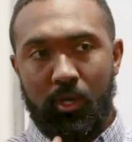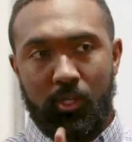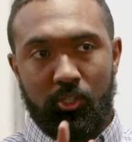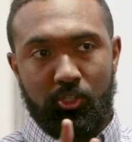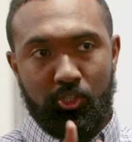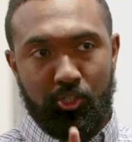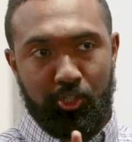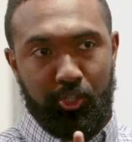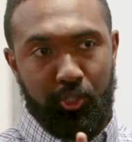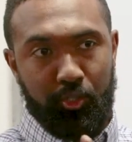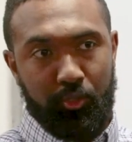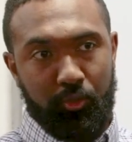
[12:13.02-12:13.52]

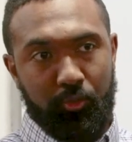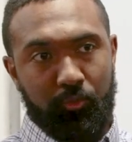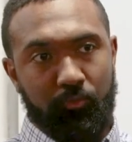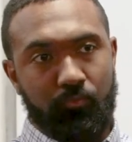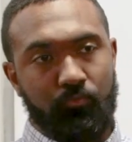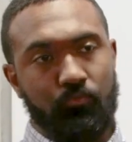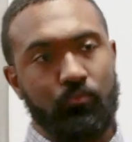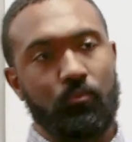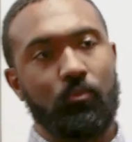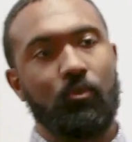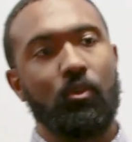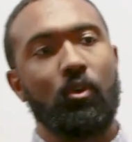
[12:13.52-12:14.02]
Two,
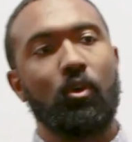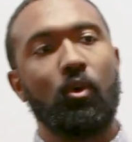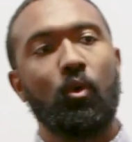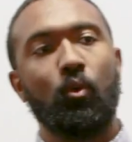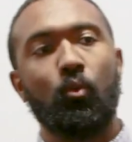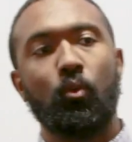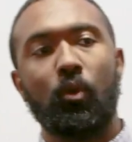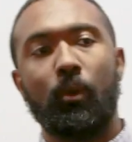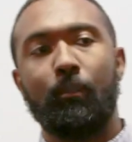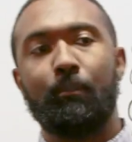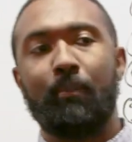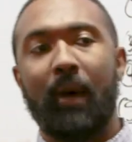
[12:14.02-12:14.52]

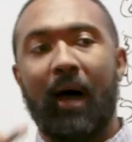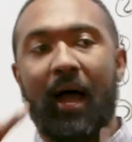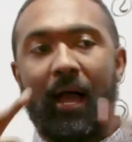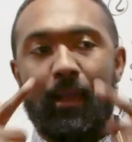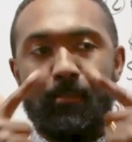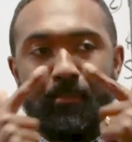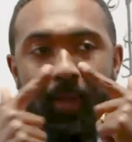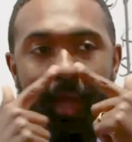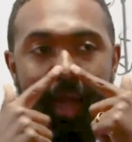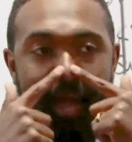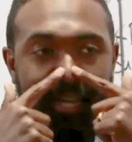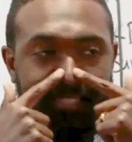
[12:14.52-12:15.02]
we're
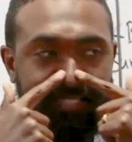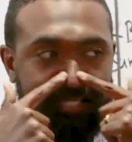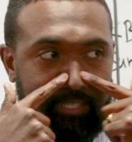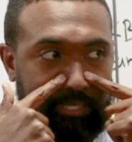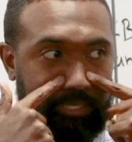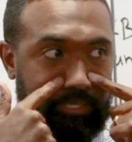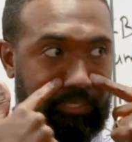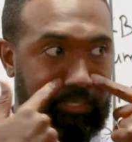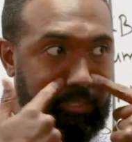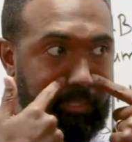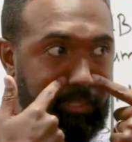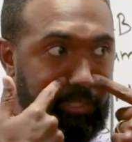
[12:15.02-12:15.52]

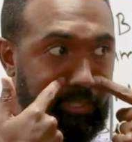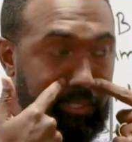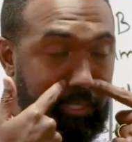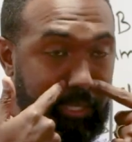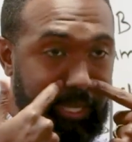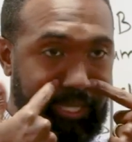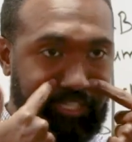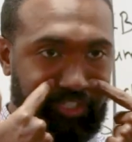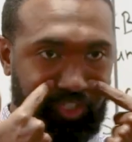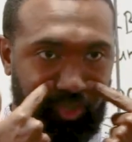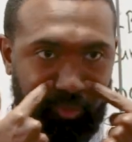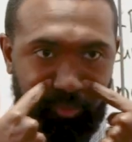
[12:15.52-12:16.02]
bypassing
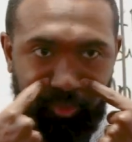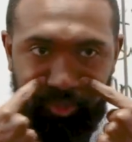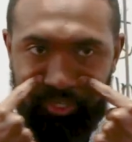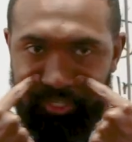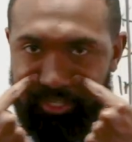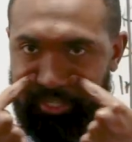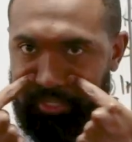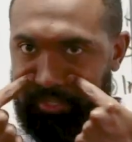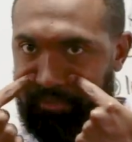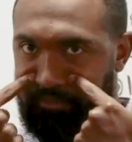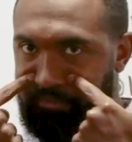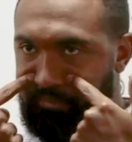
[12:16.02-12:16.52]
nasal
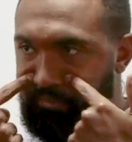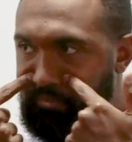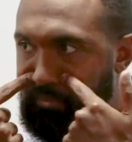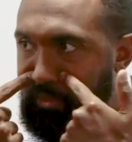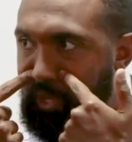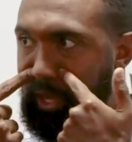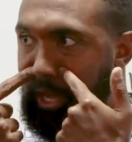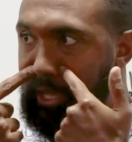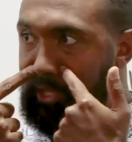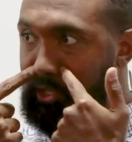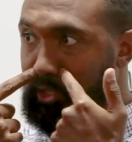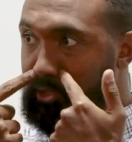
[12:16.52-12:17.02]
breathing.
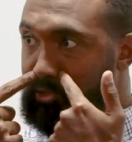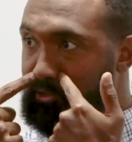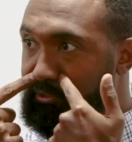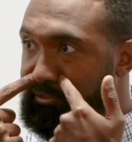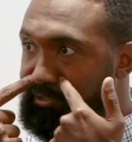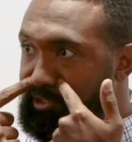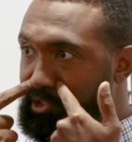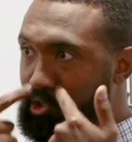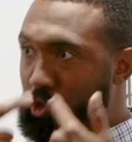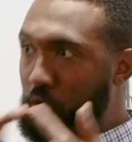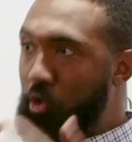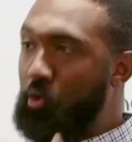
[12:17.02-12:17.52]
And there's
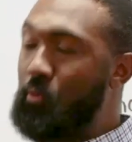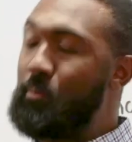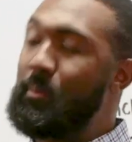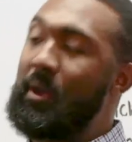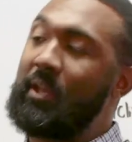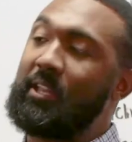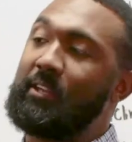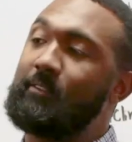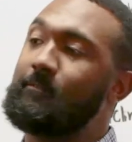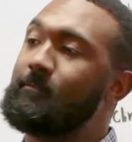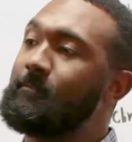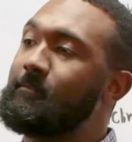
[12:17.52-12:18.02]
so
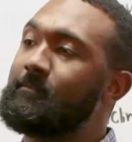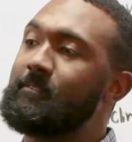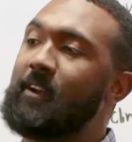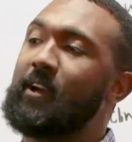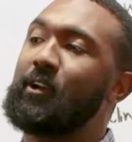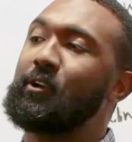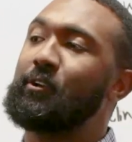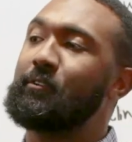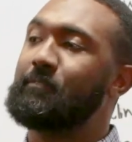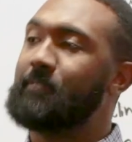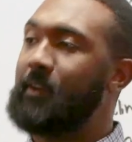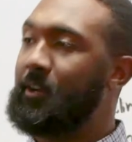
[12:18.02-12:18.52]
many
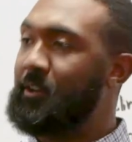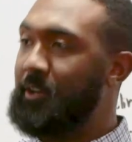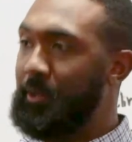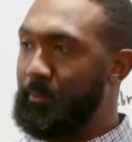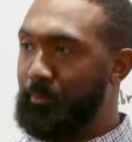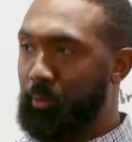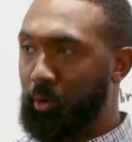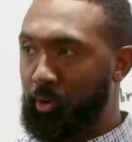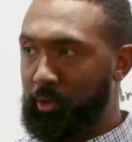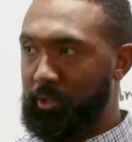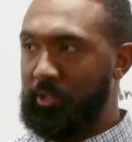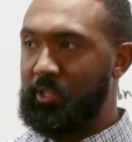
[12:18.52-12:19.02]
very, very
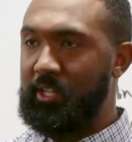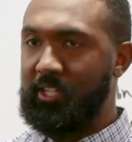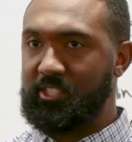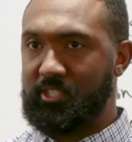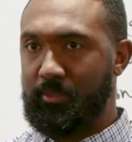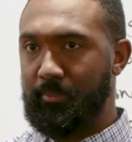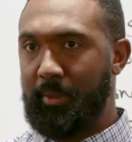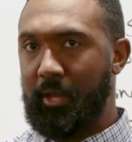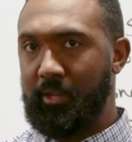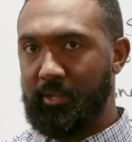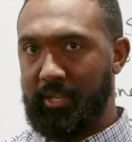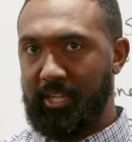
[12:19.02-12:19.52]
important things
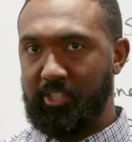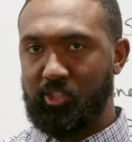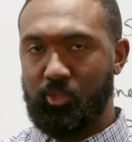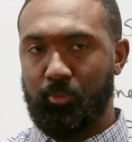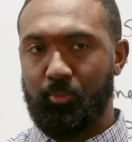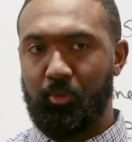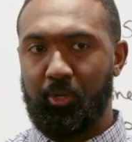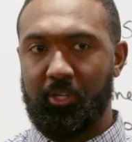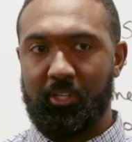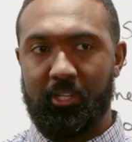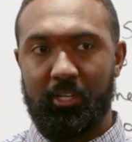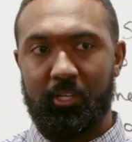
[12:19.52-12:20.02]
about nasal
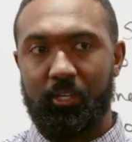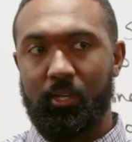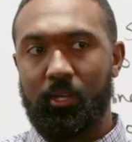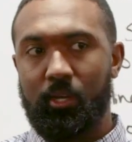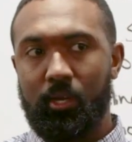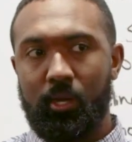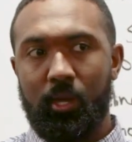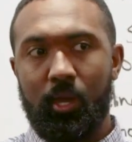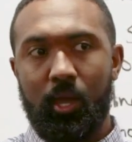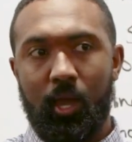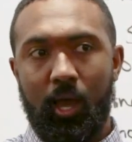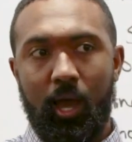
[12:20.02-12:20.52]
breathing.
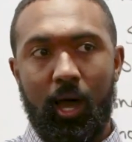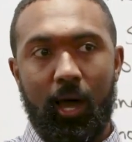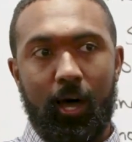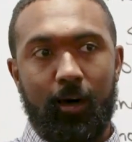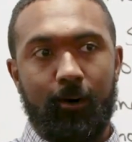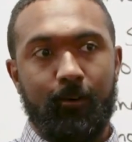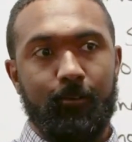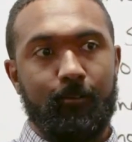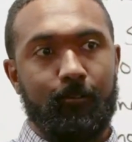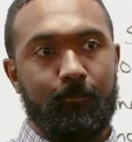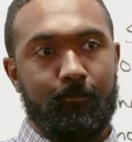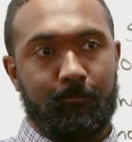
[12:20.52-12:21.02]

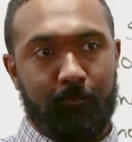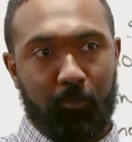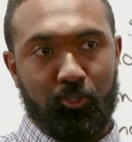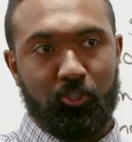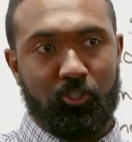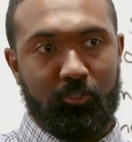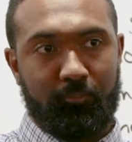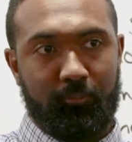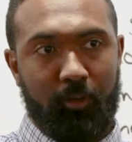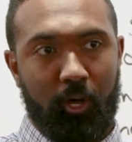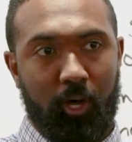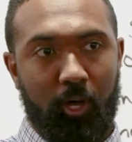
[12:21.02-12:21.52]
First
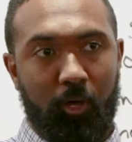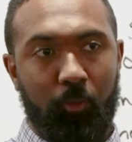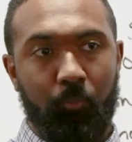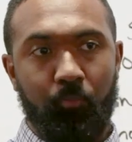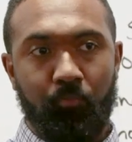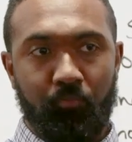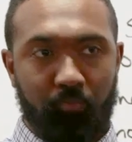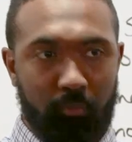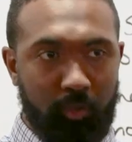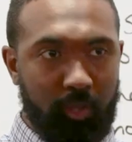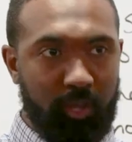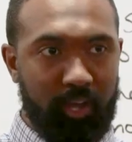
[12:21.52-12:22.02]
of
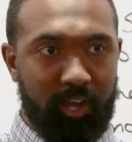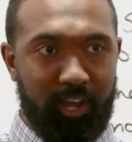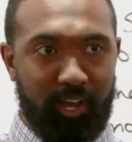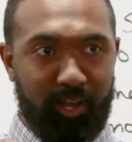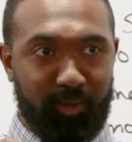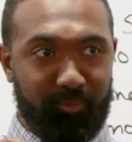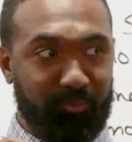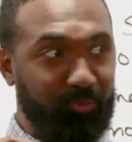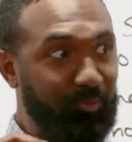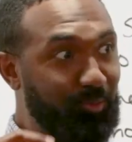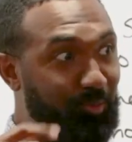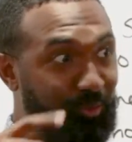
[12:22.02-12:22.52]
all,
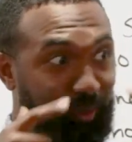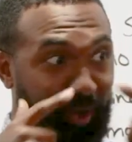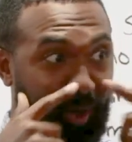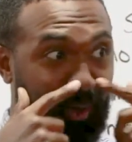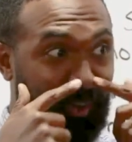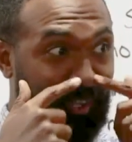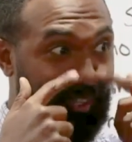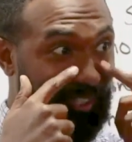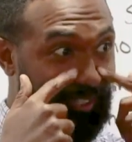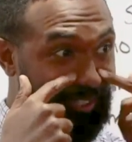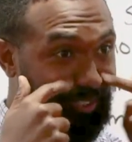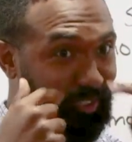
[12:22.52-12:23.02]
we all
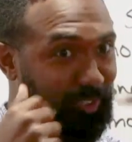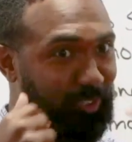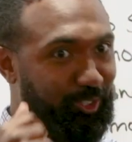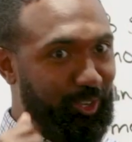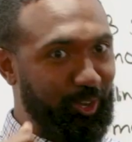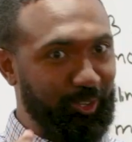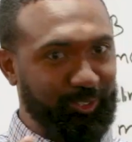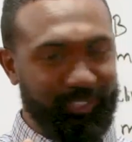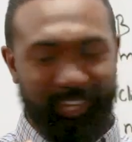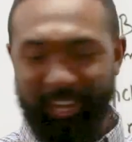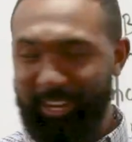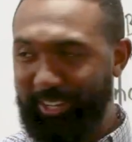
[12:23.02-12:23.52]
got these little
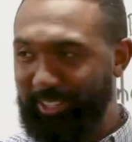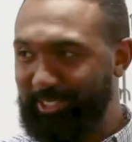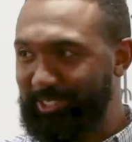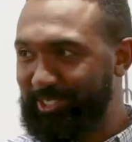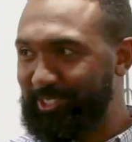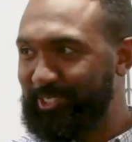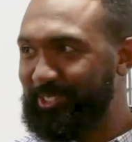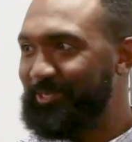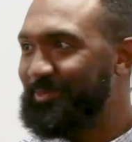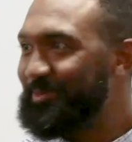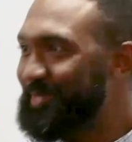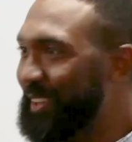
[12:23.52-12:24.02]
nose
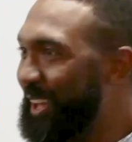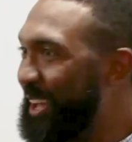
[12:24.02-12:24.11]
hairs.